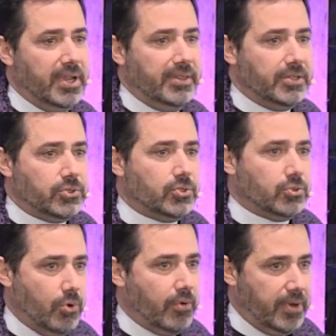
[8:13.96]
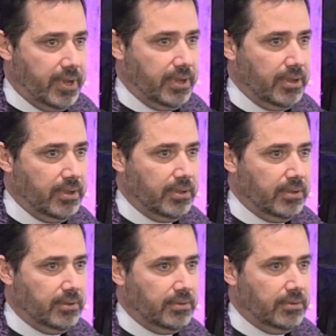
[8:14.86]
in this story?
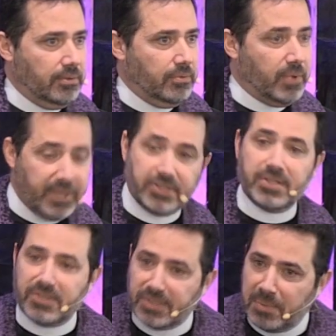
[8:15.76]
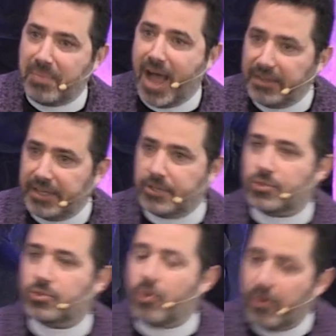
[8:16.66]
Well, it's a symbolic
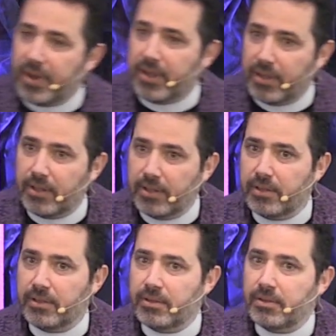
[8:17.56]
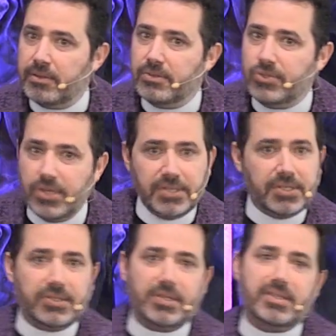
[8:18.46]
story.
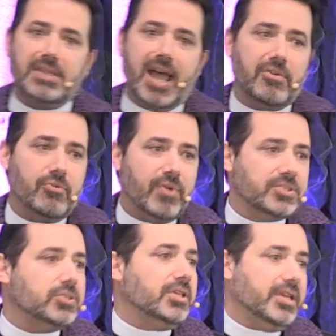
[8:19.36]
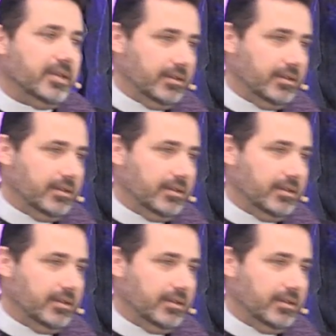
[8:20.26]
Jesus is not wrestling